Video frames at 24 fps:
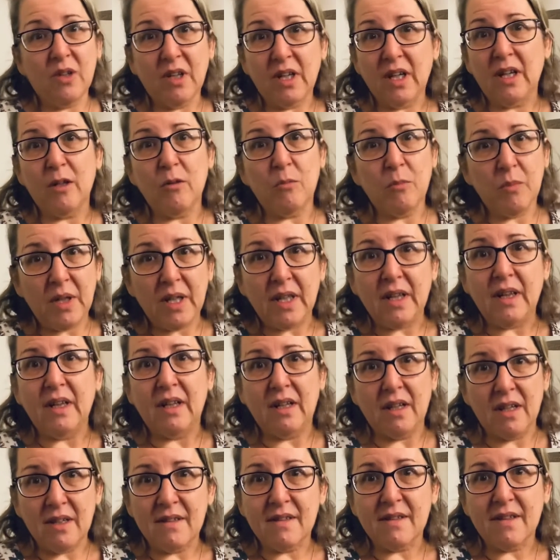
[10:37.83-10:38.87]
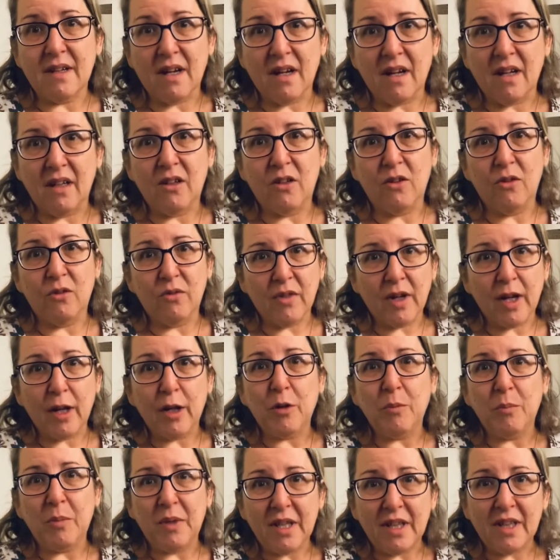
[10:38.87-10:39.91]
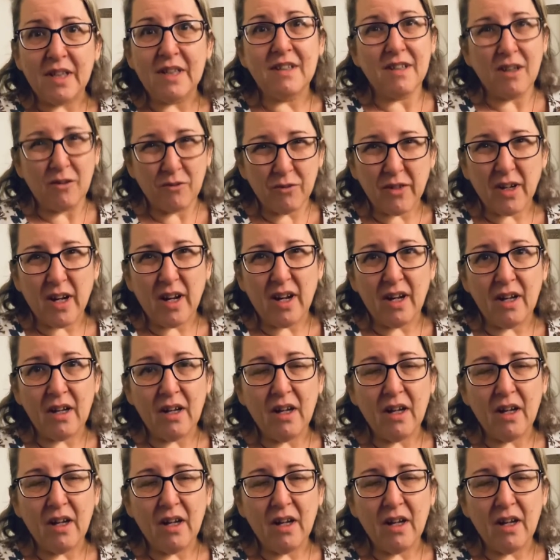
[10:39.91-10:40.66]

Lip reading: can't be the nice guy. You've got to be the tough guy.